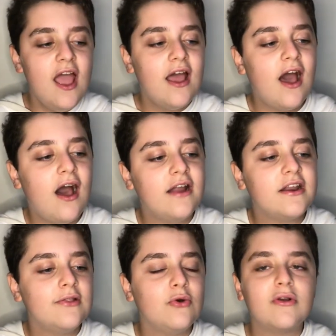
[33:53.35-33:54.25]
Uh,
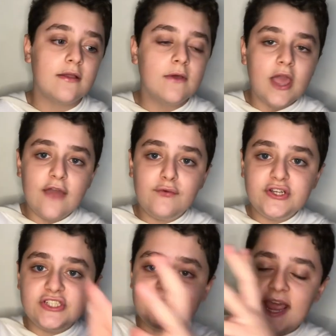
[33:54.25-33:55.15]
now look, if we
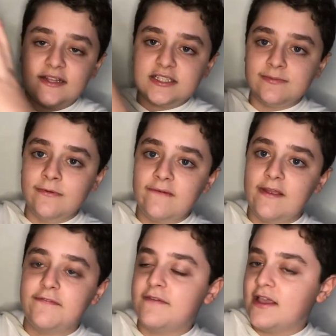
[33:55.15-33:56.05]
just take this movie
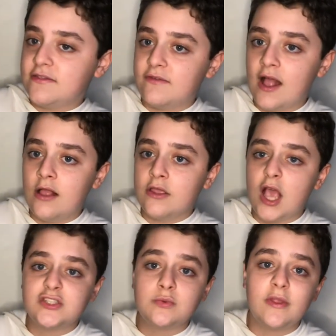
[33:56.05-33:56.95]
at face value
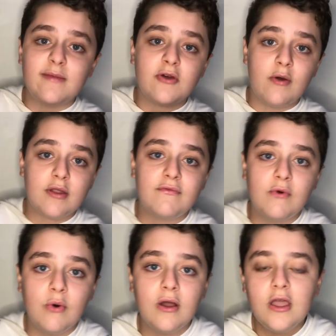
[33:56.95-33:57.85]
as to what they were going
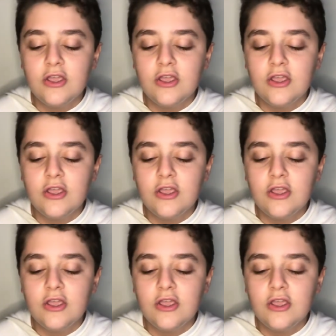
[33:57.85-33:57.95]
for,